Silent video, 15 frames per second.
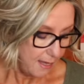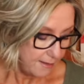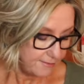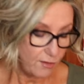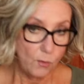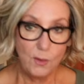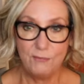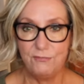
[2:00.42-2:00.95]

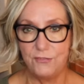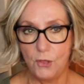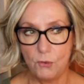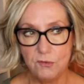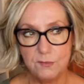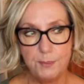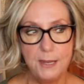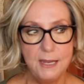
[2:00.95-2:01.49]
So if
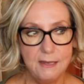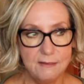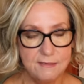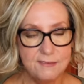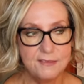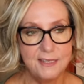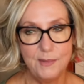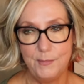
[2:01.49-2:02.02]
those
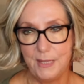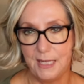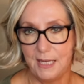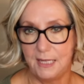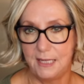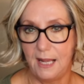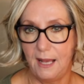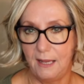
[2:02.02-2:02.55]
pants come
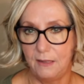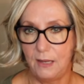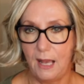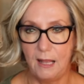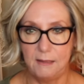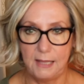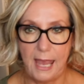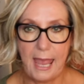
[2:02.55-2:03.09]
in, I,
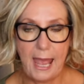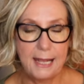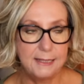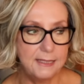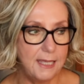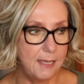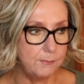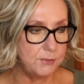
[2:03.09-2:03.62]
I'll add
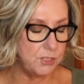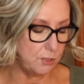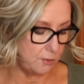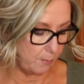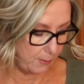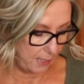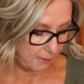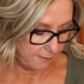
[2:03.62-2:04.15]
them to the
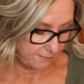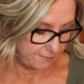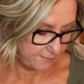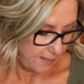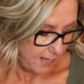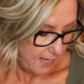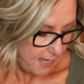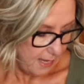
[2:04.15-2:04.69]
mix.
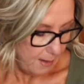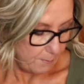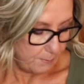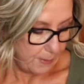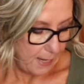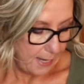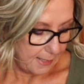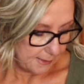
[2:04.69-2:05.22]

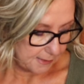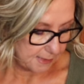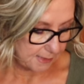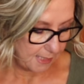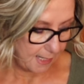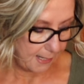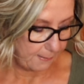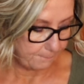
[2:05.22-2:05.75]
But
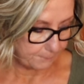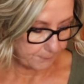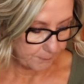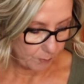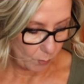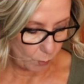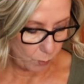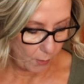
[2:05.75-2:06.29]
um,
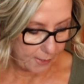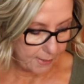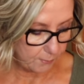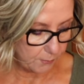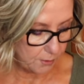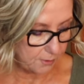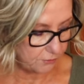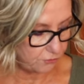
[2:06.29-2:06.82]
what
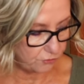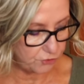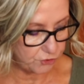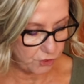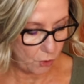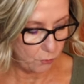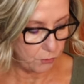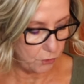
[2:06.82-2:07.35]
I'm going to just
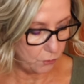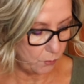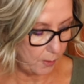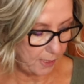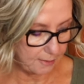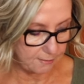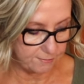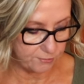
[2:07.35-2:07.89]
show you
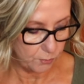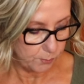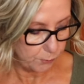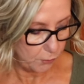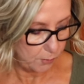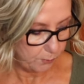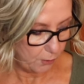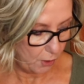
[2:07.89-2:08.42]
and
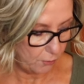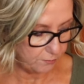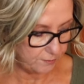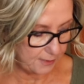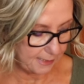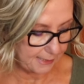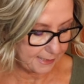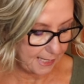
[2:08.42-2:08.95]
superimpose,
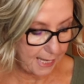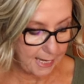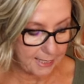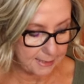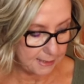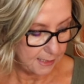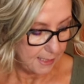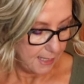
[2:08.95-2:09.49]
and
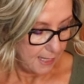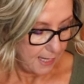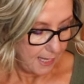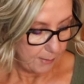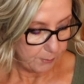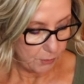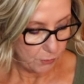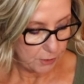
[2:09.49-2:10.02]
again,
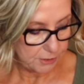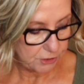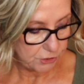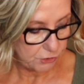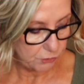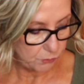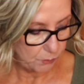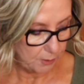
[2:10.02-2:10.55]
I'm going
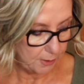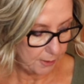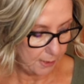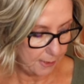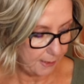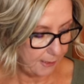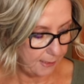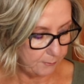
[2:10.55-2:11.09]
to,
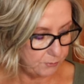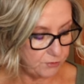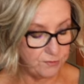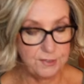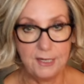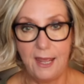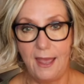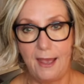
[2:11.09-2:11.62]
I'm just
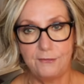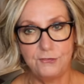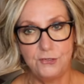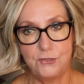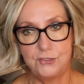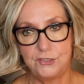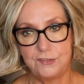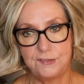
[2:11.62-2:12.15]
going to ask
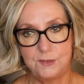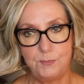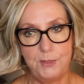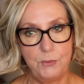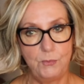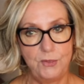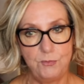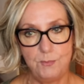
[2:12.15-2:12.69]
you just to
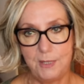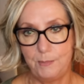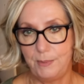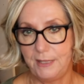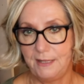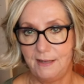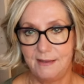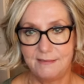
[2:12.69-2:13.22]
bear with me,
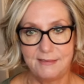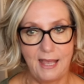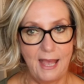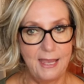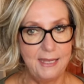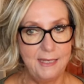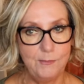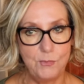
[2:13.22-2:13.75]
because
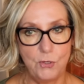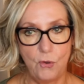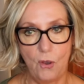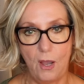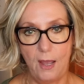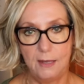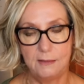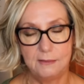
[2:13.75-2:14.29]
I am
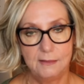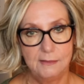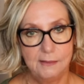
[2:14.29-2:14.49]
not,